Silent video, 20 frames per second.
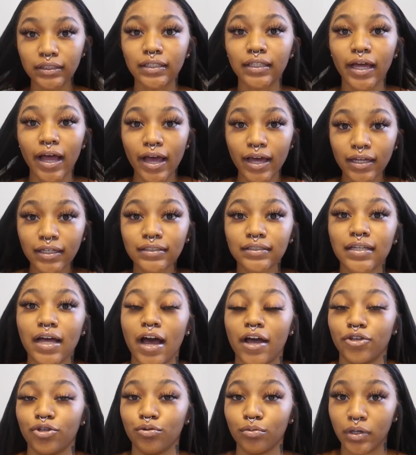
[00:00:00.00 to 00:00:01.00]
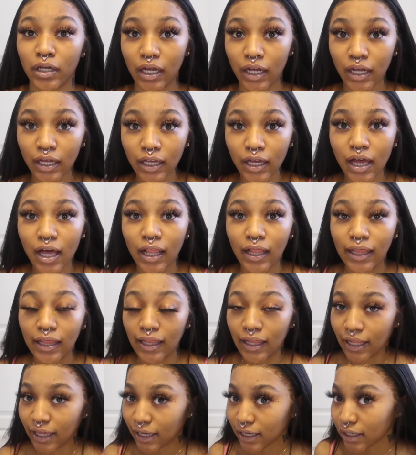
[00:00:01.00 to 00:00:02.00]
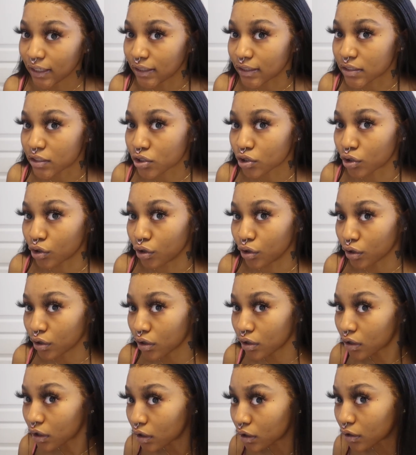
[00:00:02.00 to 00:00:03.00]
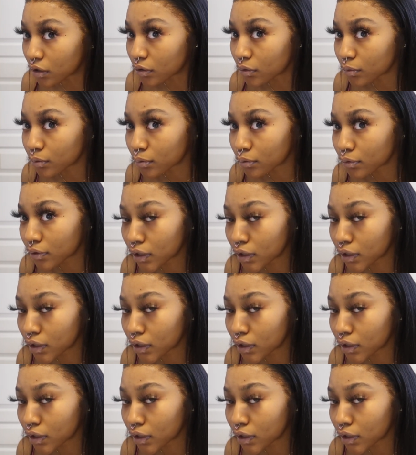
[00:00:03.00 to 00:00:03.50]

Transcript: That is how you cut a lace, girl.